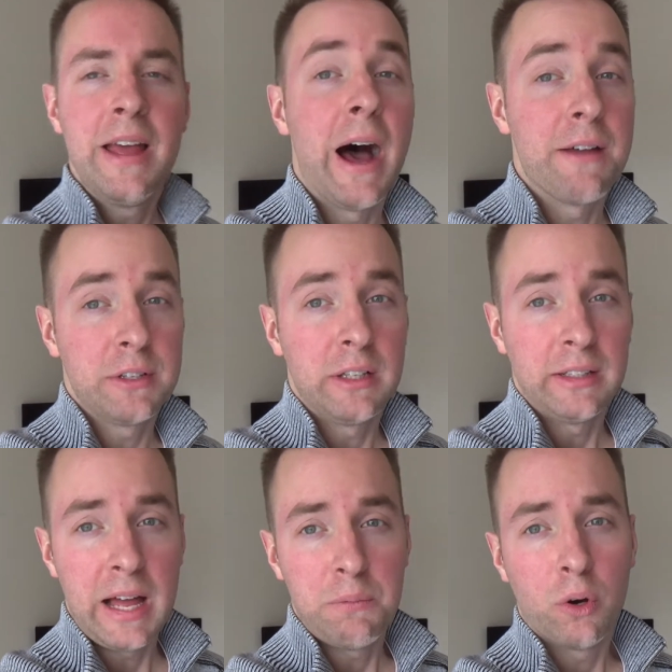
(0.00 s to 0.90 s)
I feel a
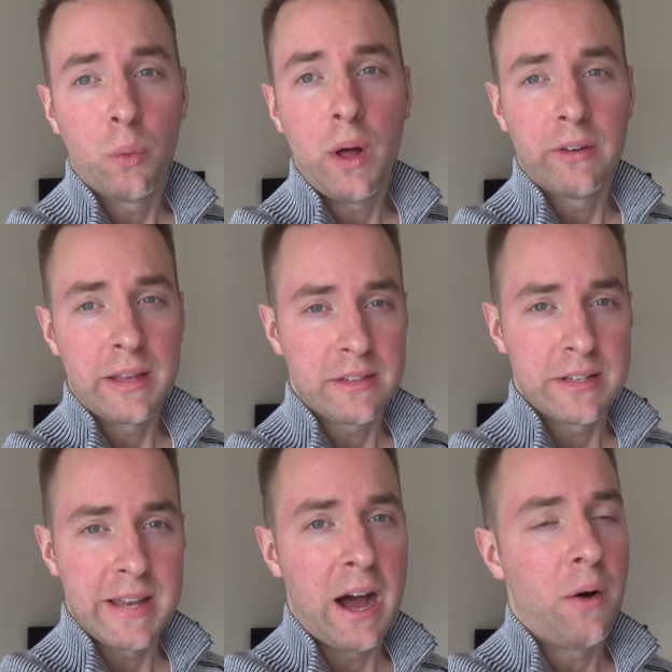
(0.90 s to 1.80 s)
lot more well
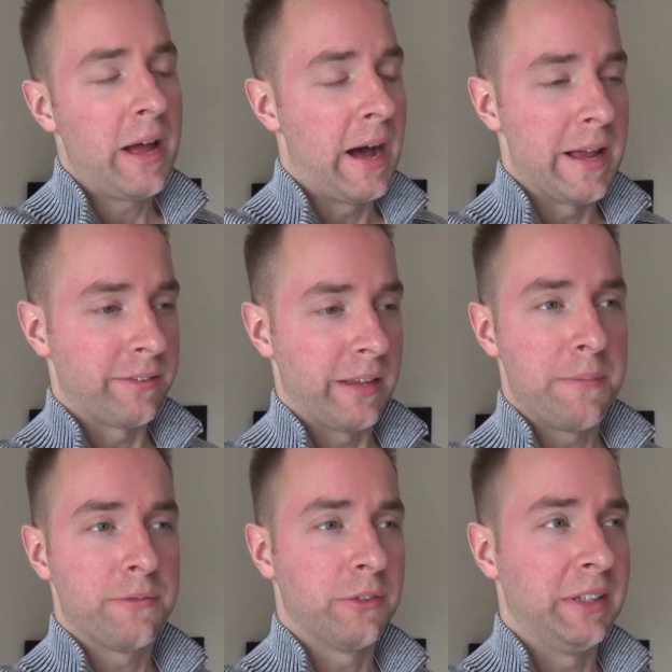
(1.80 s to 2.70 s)
rested now. I
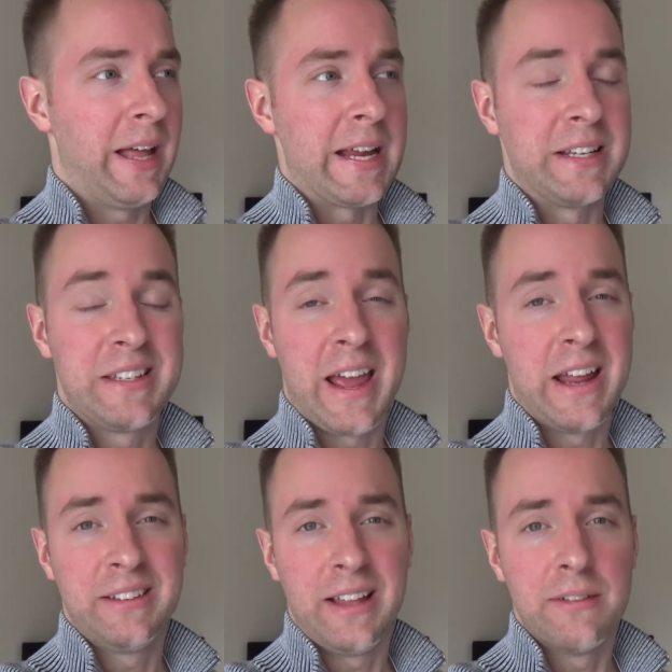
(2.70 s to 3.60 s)
slept for like
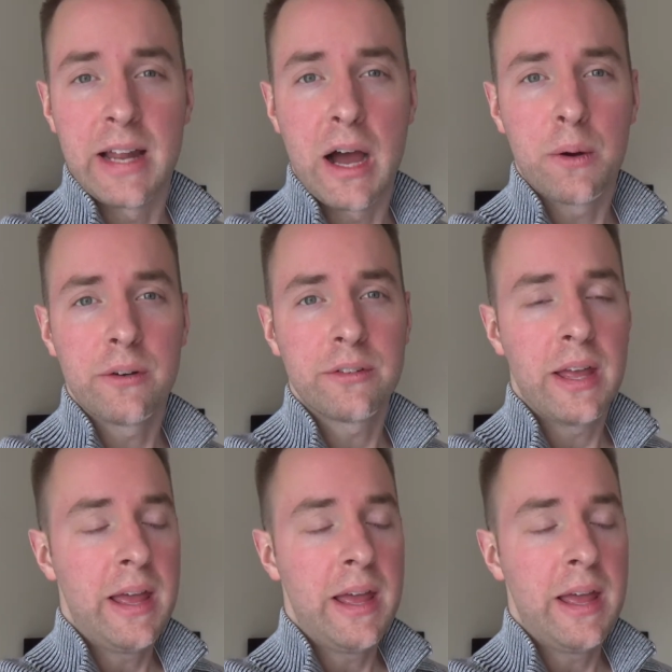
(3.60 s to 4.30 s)
10, 11 hours.